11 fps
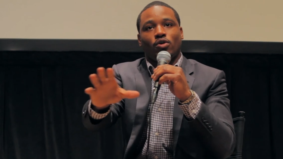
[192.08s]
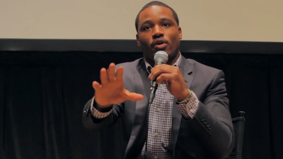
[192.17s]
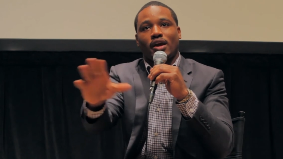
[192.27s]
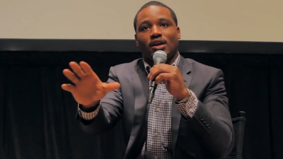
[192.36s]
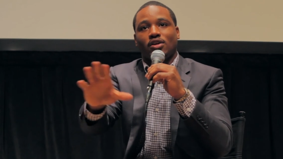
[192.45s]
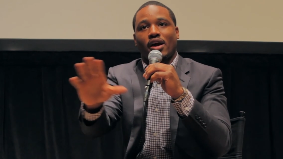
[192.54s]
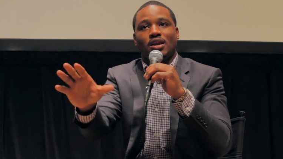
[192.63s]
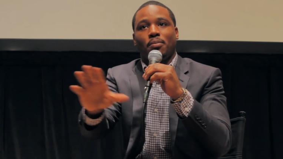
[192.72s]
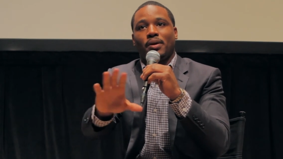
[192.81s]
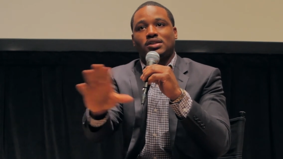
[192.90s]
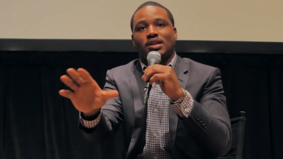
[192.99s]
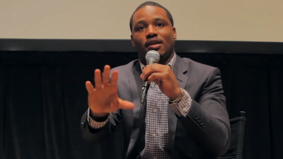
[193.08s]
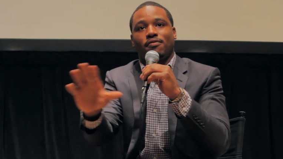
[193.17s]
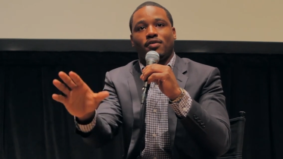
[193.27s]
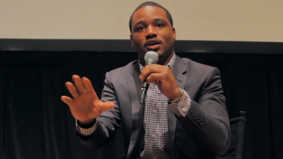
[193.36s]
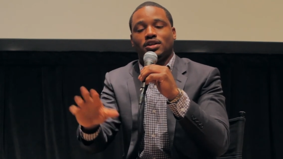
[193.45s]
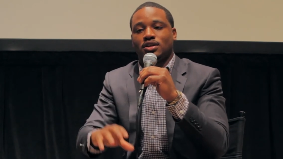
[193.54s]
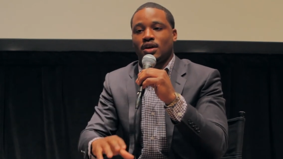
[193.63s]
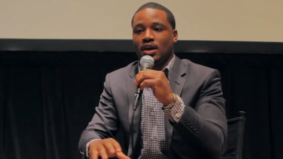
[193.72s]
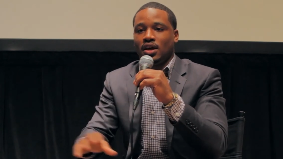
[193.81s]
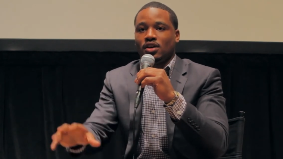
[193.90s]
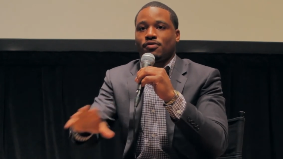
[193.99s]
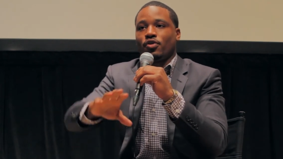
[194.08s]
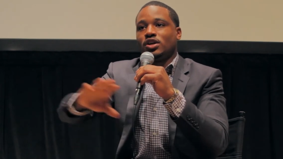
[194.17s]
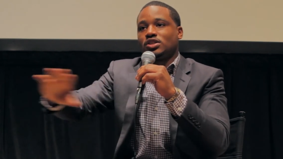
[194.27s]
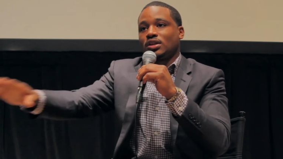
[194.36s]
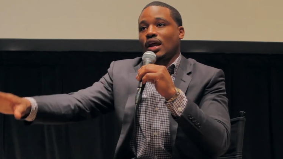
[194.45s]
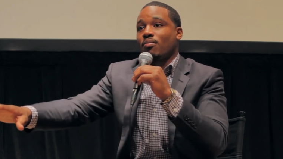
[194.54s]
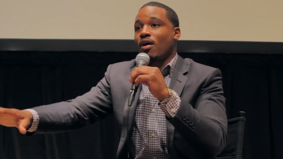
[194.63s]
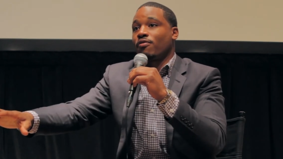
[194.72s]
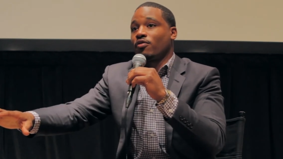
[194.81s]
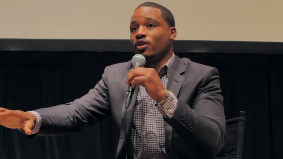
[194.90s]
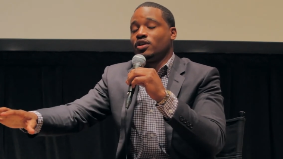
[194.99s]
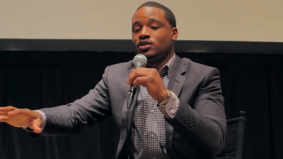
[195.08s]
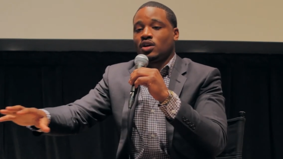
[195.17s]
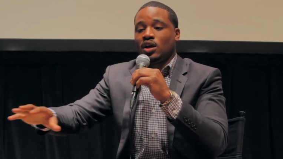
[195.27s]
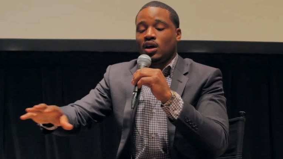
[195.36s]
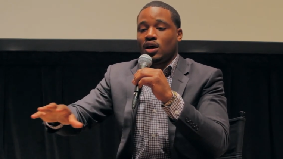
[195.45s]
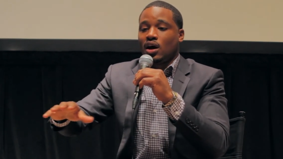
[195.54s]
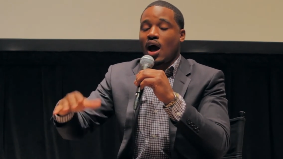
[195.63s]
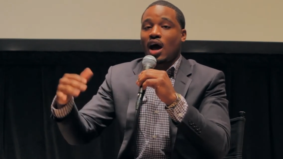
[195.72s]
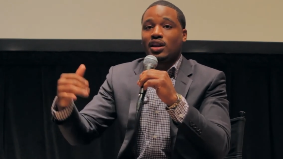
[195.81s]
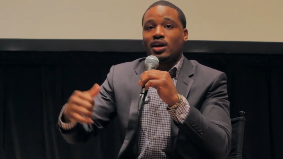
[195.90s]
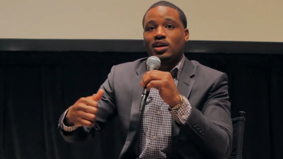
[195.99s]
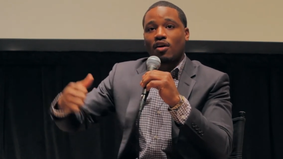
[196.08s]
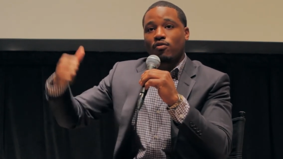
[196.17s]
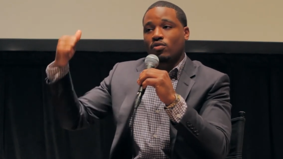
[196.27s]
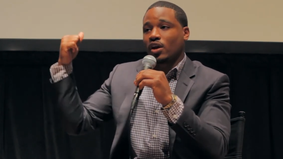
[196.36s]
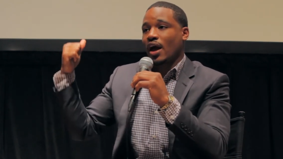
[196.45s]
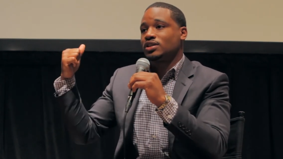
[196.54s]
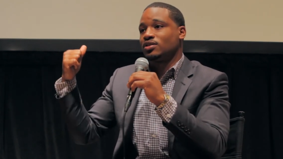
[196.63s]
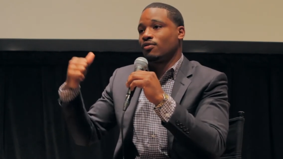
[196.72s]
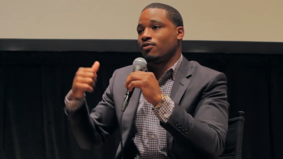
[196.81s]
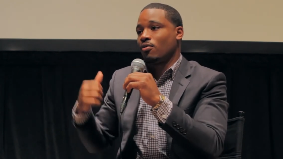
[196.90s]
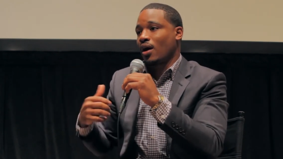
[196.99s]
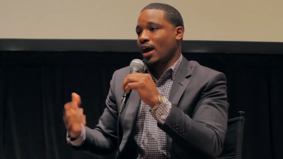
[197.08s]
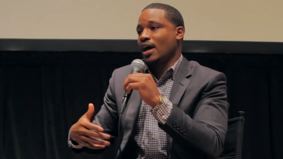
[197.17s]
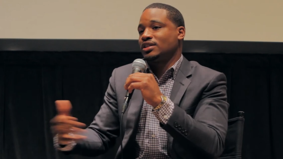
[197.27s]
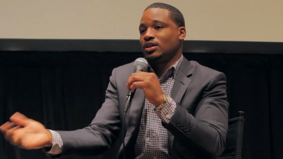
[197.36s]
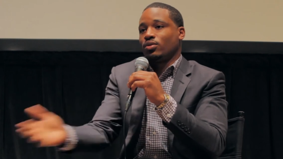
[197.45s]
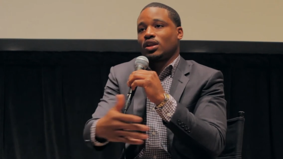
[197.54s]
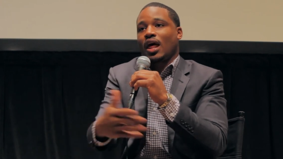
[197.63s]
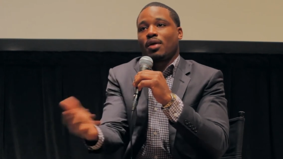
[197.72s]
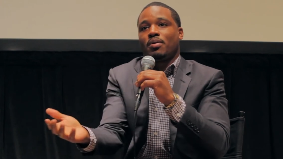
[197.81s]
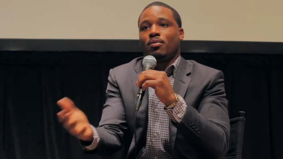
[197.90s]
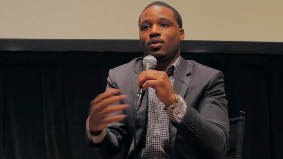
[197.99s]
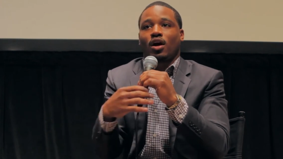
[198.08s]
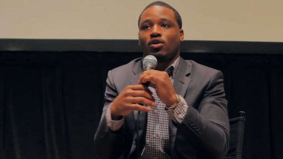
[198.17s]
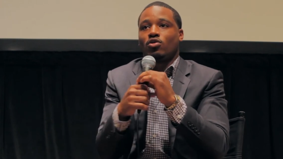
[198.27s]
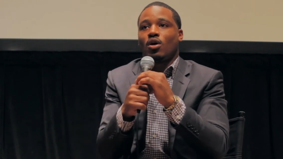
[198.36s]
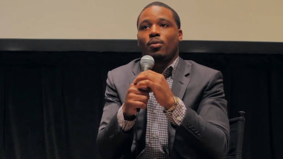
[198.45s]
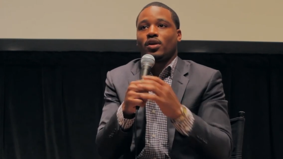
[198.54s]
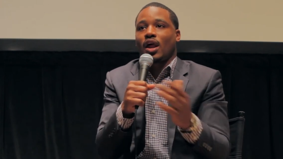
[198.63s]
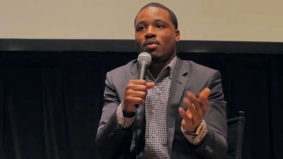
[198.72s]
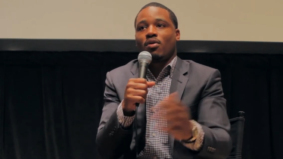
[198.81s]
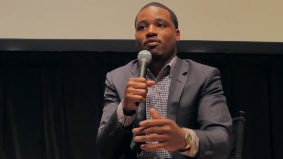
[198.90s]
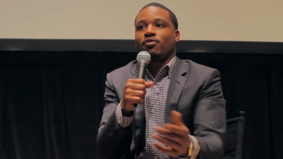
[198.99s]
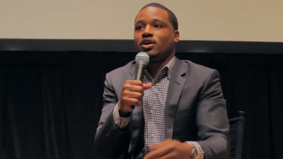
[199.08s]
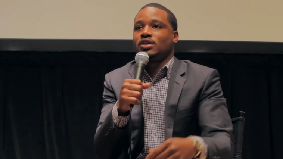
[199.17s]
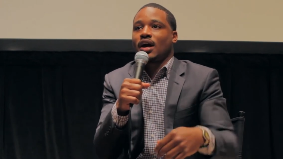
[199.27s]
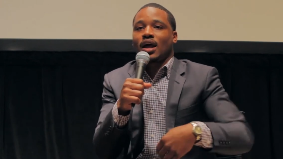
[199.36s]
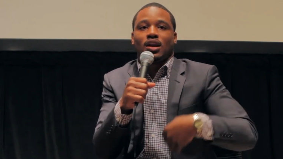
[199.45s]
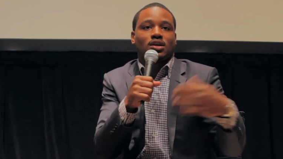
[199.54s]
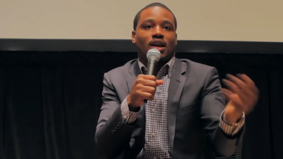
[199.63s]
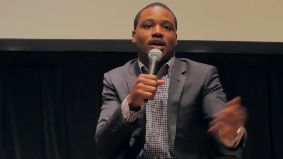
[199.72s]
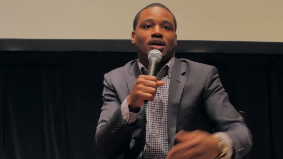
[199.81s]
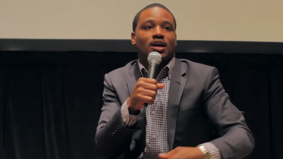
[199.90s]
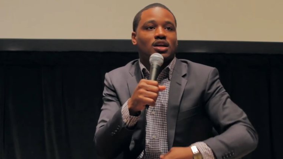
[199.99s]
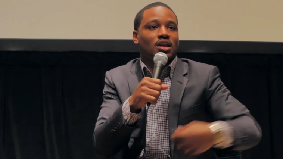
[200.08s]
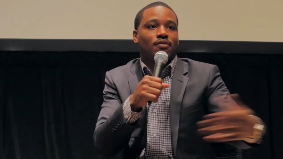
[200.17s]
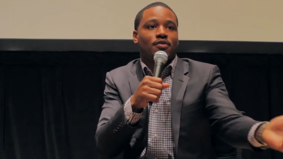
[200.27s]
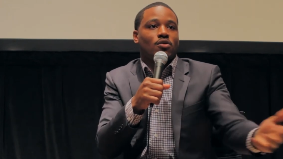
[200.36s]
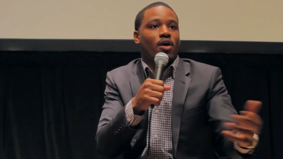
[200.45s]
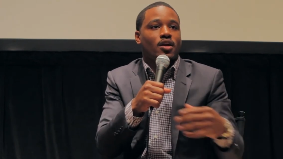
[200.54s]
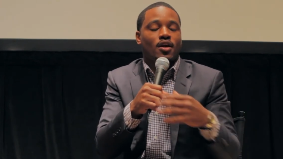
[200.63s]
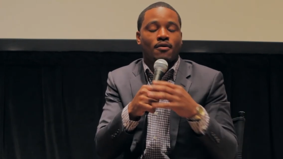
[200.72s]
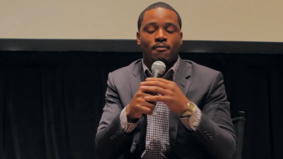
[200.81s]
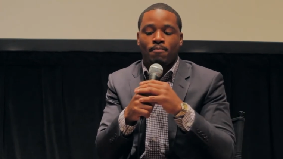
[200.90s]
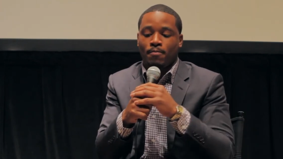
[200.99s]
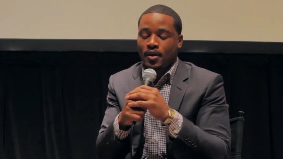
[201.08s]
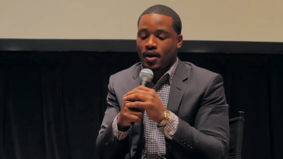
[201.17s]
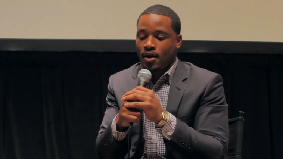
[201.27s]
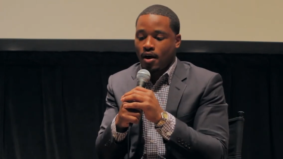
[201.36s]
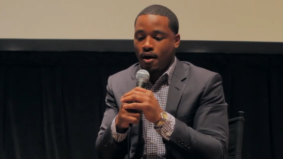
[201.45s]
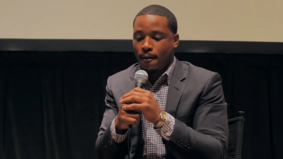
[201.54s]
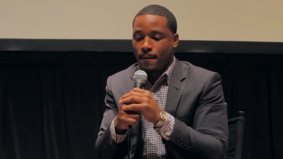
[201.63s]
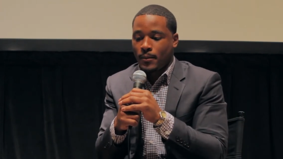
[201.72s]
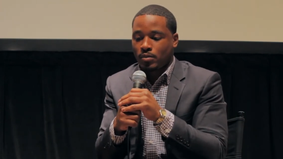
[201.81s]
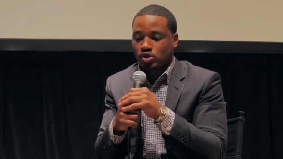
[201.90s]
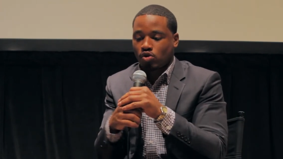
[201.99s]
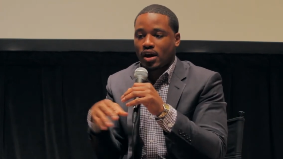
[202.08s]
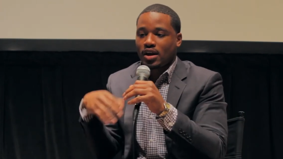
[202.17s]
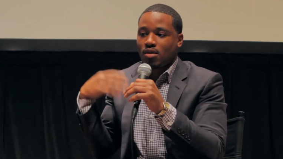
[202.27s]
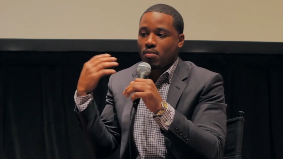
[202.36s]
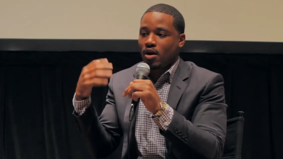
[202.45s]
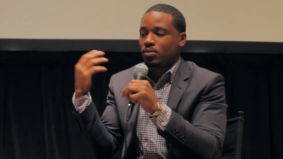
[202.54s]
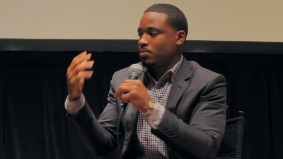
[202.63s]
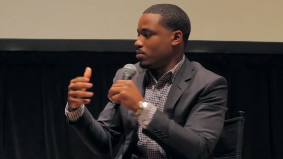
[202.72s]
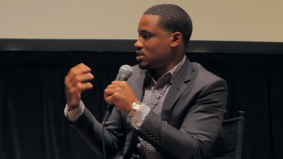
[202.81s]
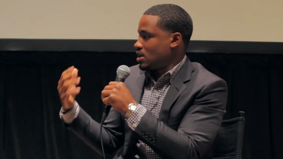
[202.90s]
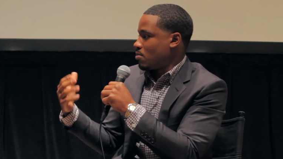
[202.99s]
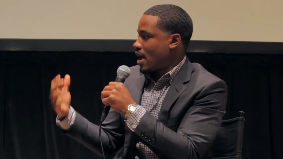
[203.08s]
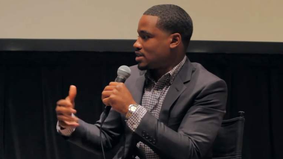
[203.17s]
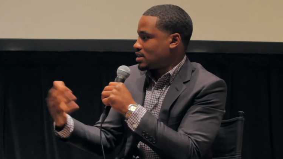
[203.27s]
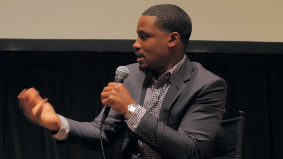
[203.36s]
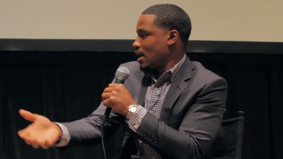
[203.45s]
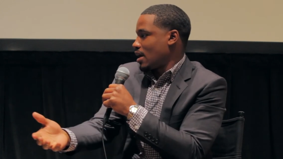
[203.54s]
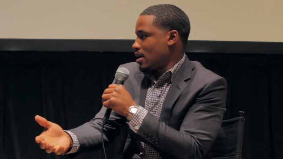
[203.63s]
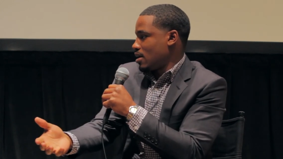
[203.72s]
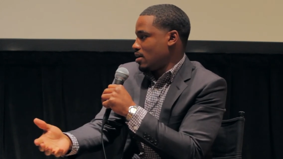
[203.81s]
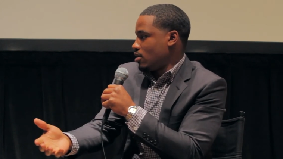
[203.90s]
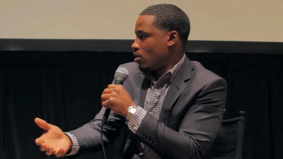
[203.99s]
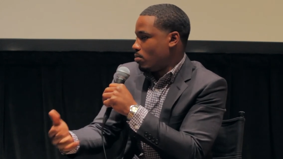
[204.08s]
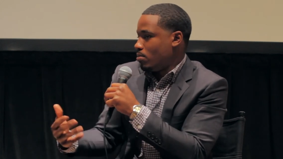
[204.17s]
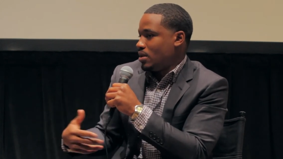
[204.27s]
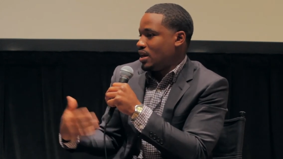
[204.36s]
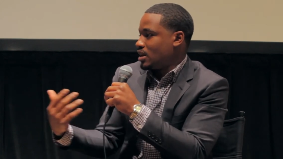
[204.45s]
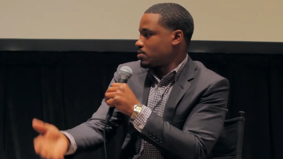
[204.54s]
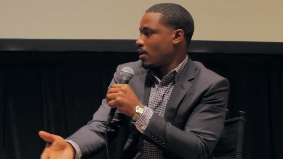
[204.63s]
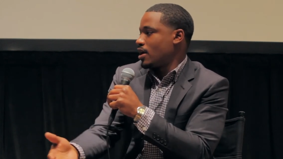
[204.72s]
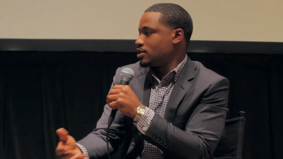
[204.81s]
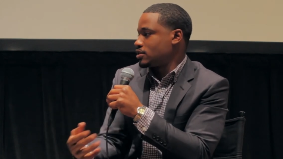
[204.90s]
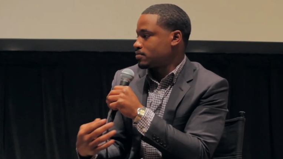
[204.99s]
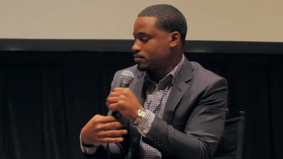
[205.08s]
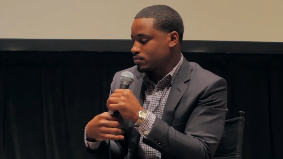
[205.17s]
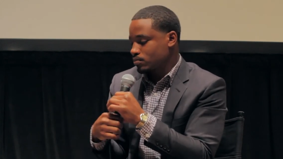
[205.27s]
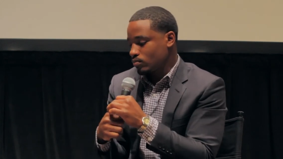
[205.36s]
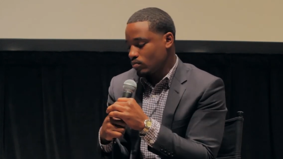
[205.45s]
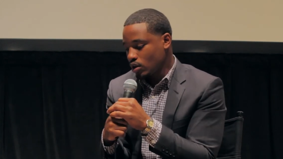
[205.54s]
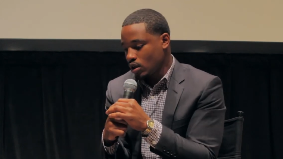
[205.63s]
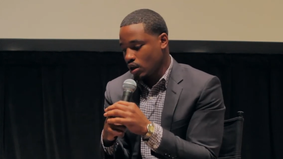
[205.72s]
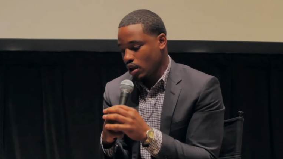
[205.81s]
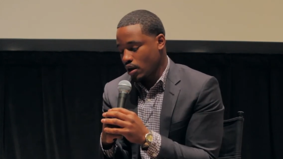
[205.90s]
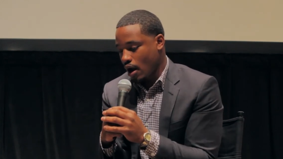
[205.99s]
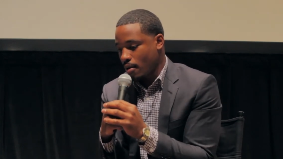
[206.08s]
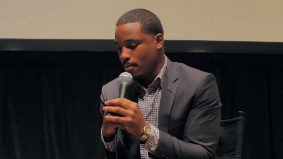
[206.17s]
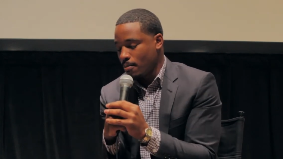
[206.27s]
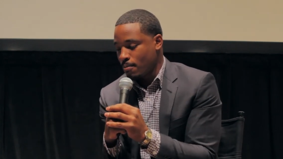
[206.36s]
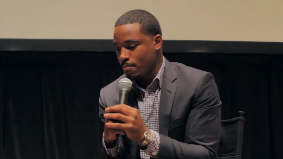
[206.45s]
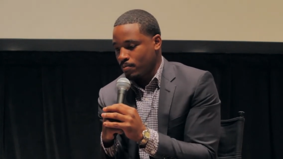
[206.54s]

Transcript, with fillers: grain, grainy pixelated footage. His friends looked like my friends. Uh, oddly enough, when casting the film, I cast it with a lot of people that I grew up with, a lot of my friends that kind of looked like his, they fit right in. Um, so I couldn't help but to imagine, you know, me in his place. And um,